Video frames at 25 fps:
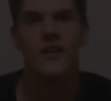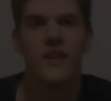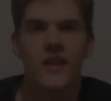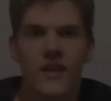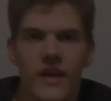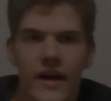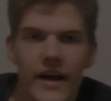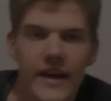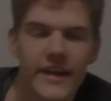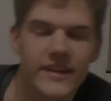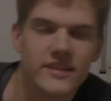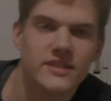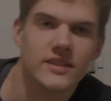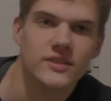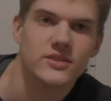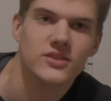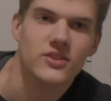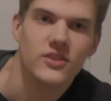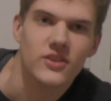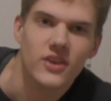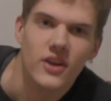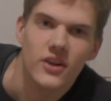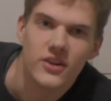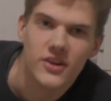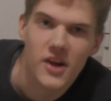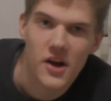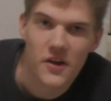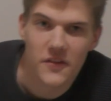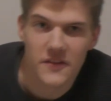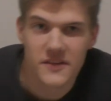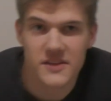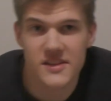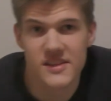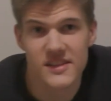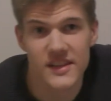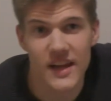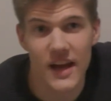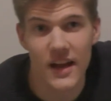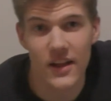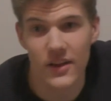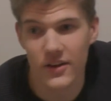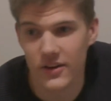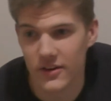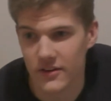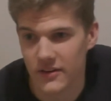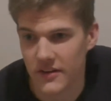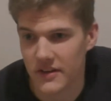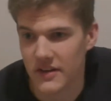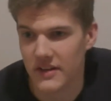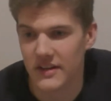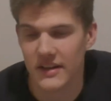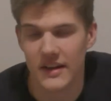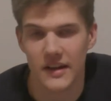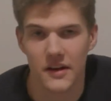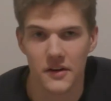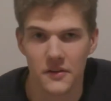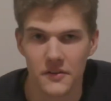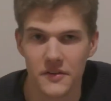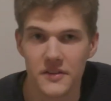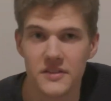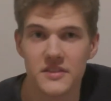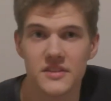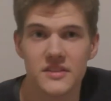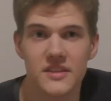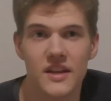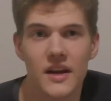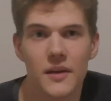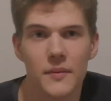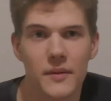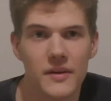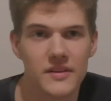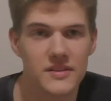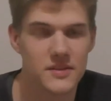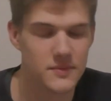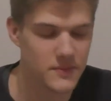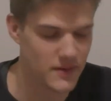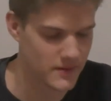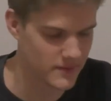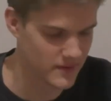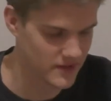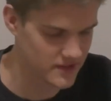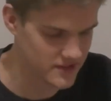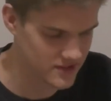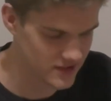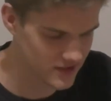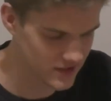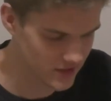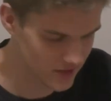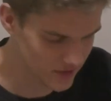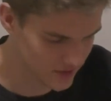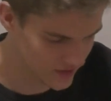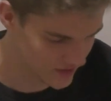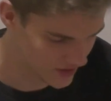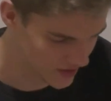Hey, so what's going on, y'all? This is KallOcarina. Now, this is not meant to be a particularly